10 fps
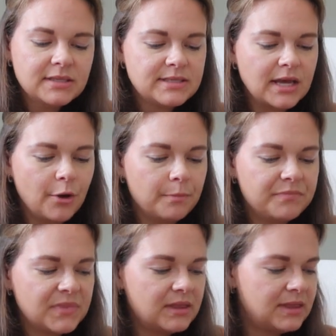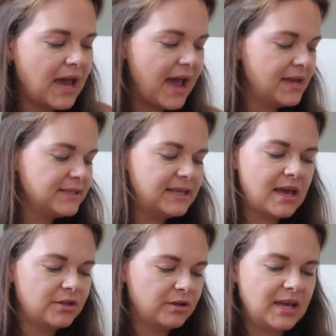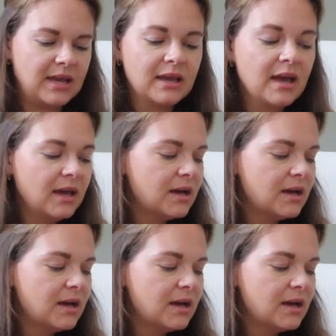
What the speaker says: So that is the other thing.